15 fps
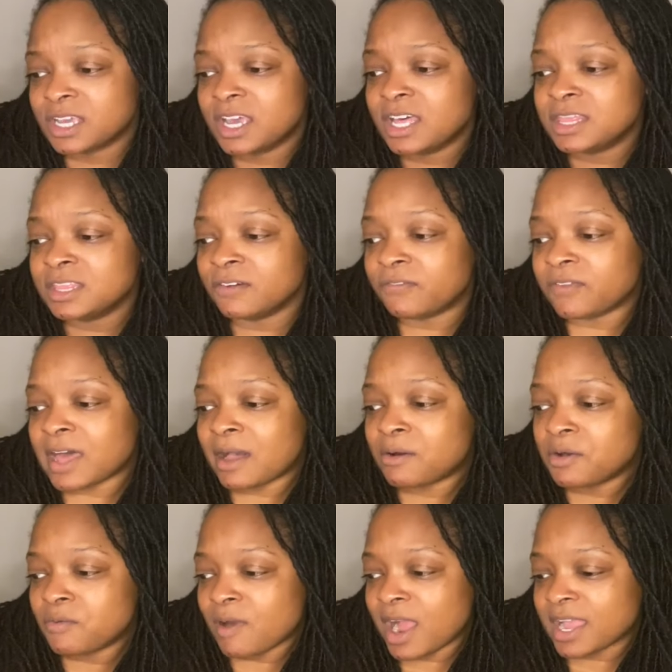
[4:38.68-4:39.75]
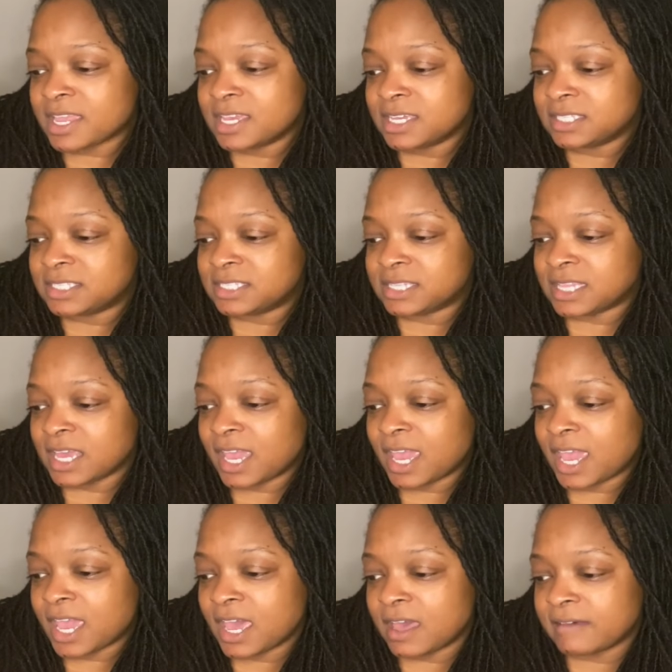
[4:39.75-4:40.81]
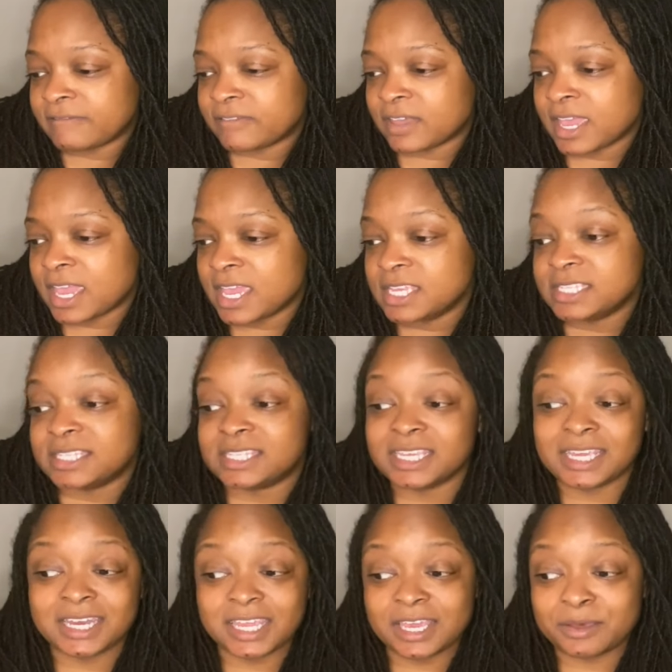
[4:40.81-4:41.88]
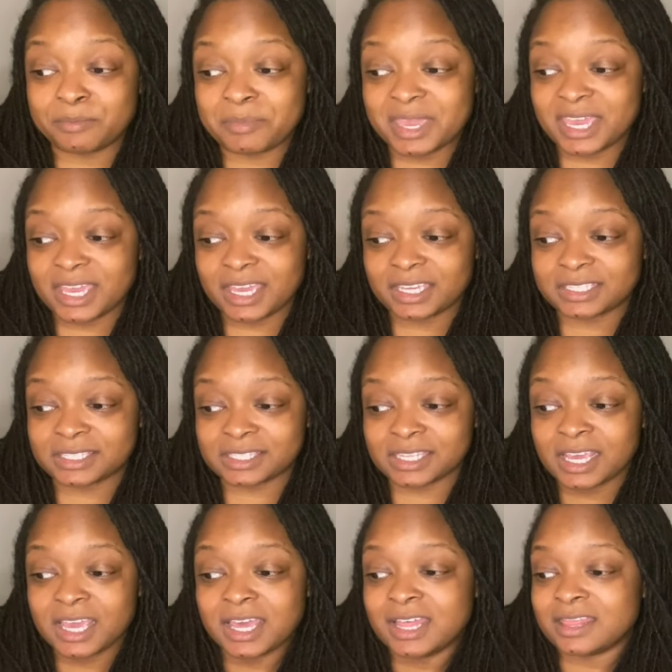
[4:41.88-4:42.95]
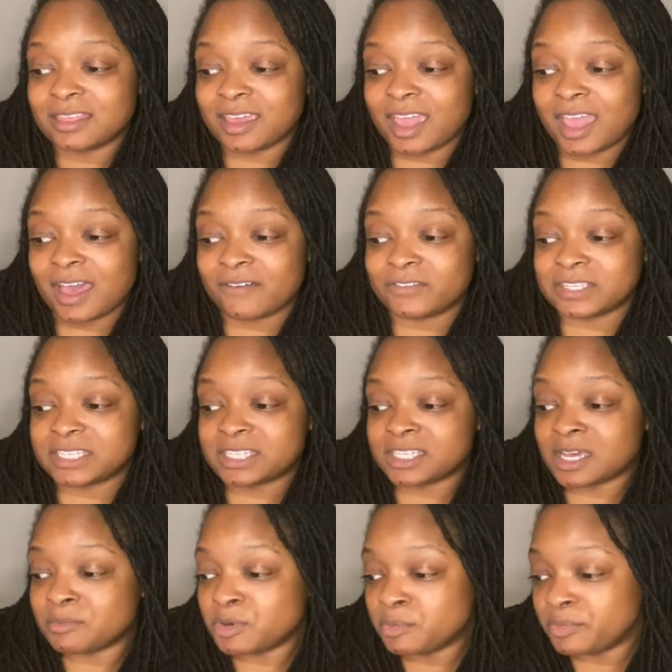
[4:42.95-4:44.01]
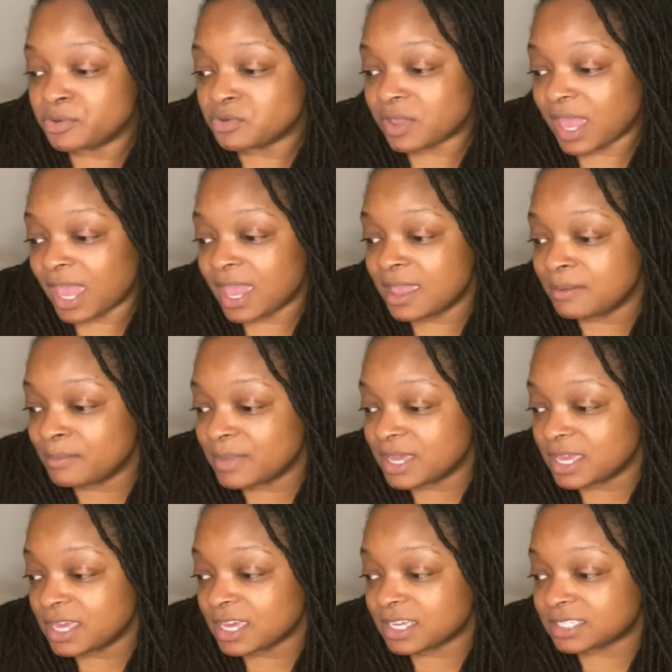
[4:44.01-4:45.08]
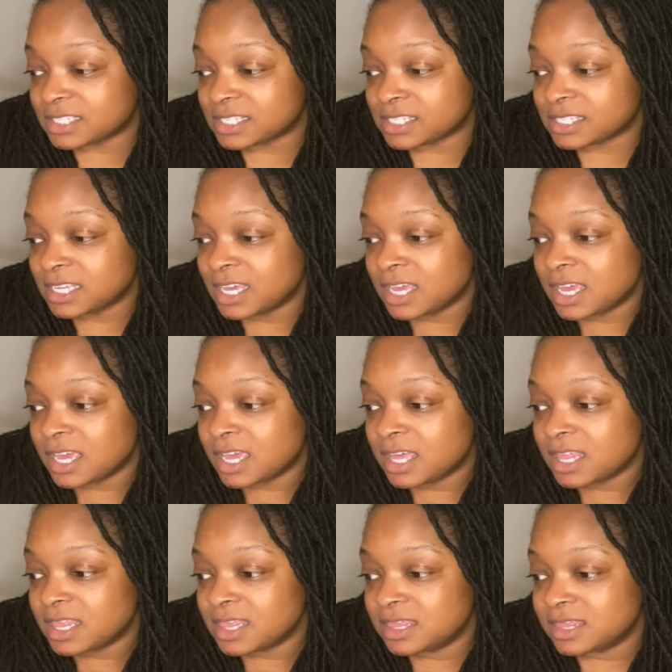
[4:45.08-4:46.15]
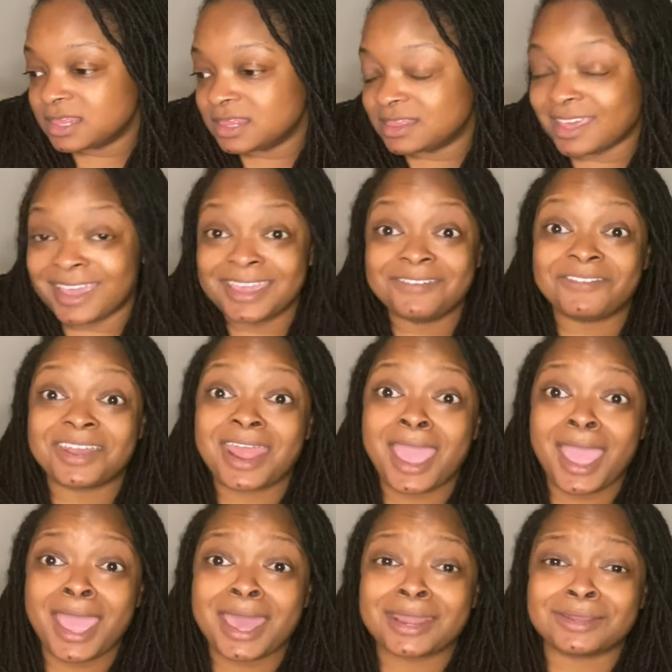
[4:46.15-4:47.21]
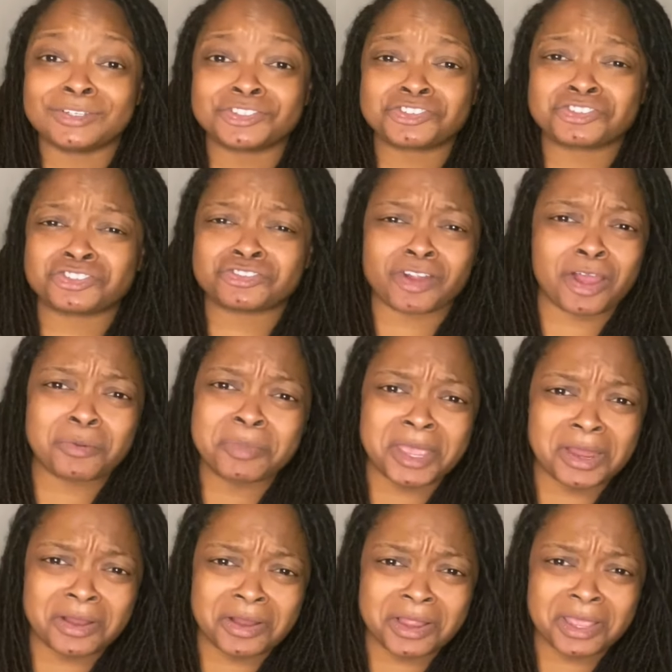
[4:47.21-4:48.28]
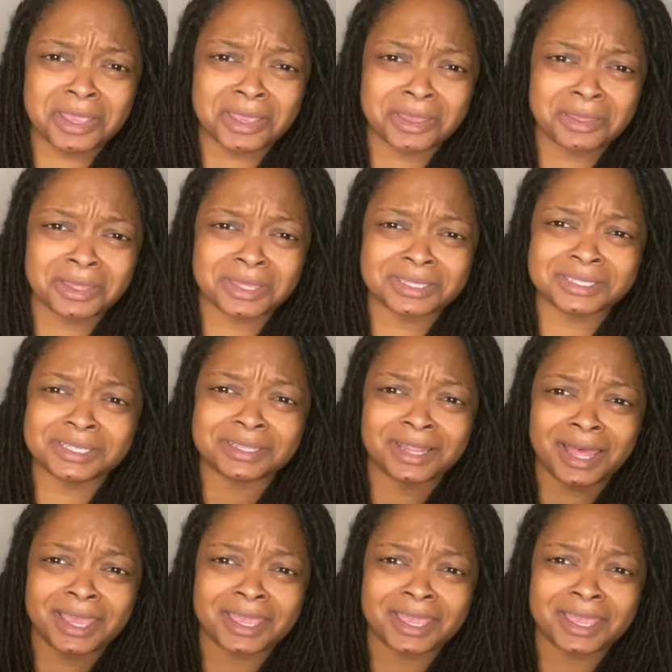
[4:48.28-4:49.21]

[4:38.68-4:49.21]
The flower rockets, they have a zinnia mix. They have a summer bouquet mix. They even had strawberry, like